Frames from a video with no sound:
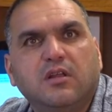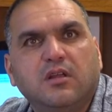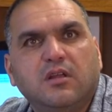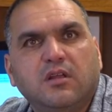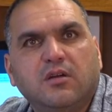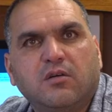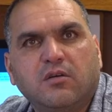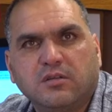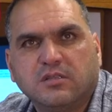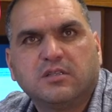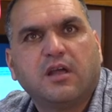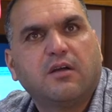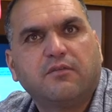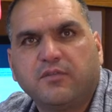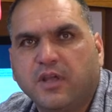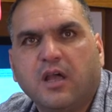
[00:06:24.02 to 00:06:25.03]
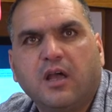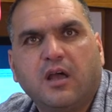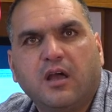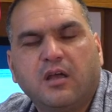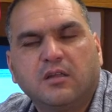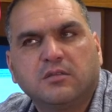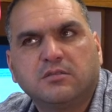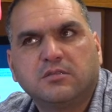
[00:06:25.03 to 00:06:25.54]
mm-hmm. all stuff,
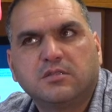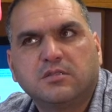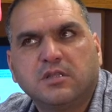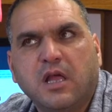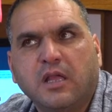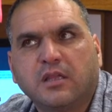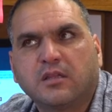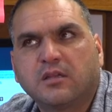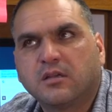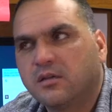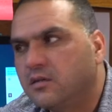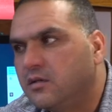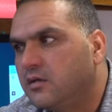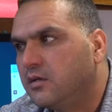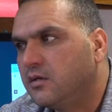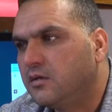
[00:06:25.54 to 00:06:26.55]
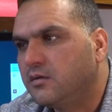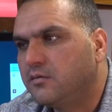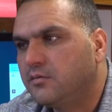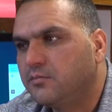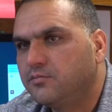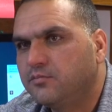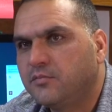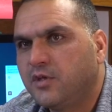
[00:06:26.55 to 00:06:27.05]
yeah. It's like
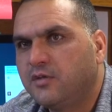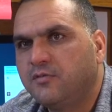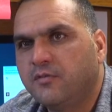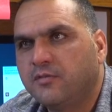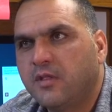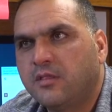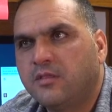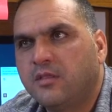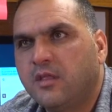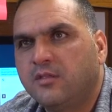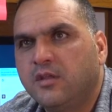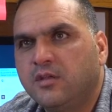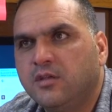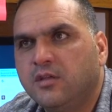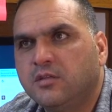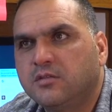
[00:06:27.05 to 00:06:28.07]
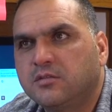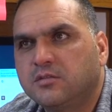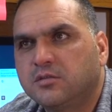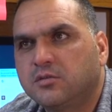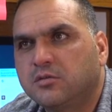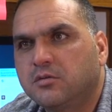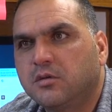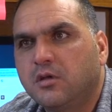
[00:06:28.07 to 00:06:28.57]
uh, if they need to
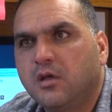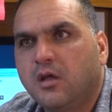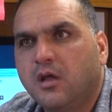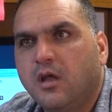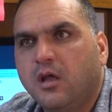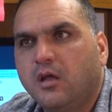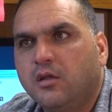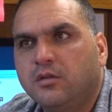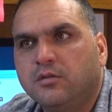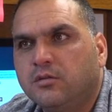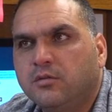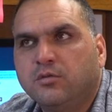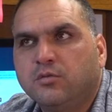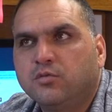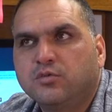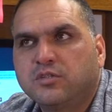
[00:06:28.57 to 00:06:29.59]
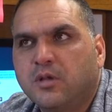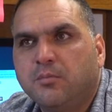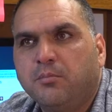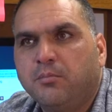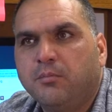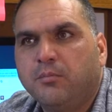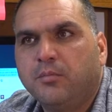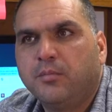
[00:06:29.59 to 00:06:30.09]
do some
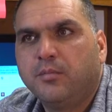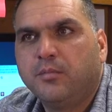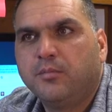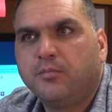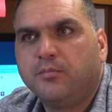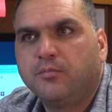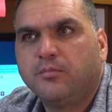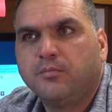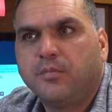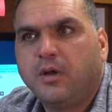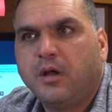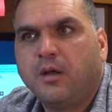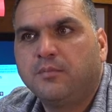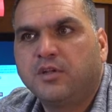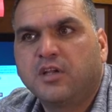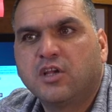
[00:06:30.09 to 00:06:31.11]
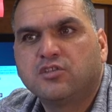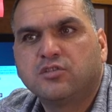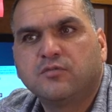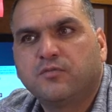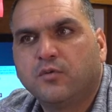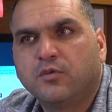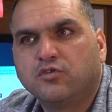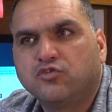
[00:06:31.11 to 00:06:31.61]
application
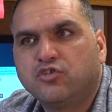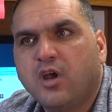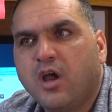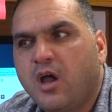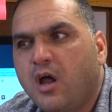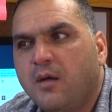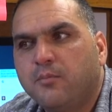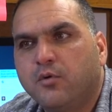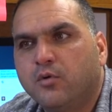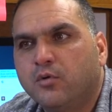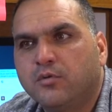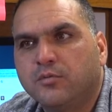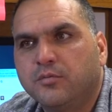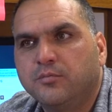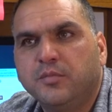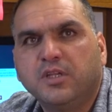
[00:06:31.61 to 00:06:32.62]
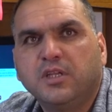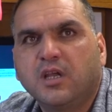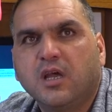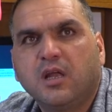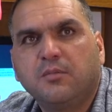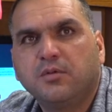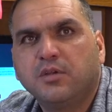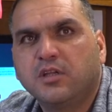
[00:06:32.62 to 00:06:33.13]
for job or medical
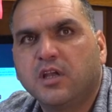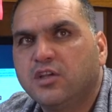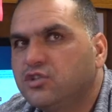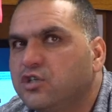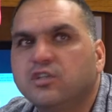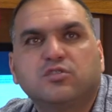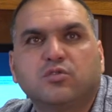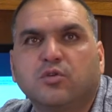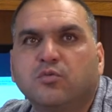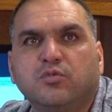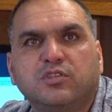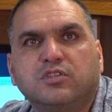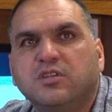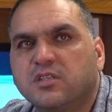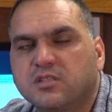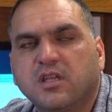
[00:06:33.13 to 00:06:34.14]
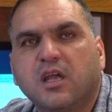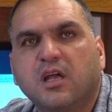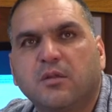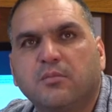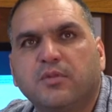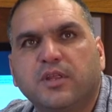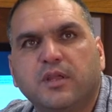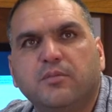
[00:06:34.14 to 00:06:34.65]
application, so we just
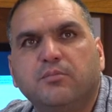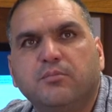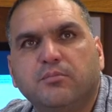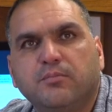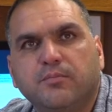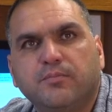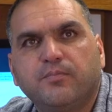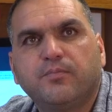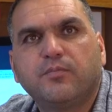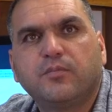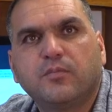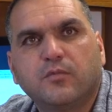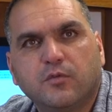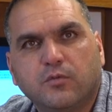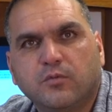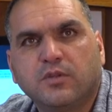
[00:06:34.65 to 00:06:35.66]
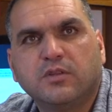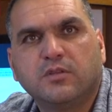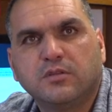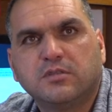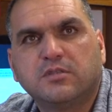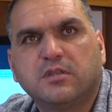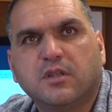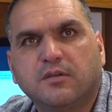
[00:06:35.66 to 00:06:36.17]
help them. Mm-hmm. With
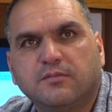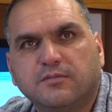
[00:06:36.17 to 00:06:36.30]
this stuff,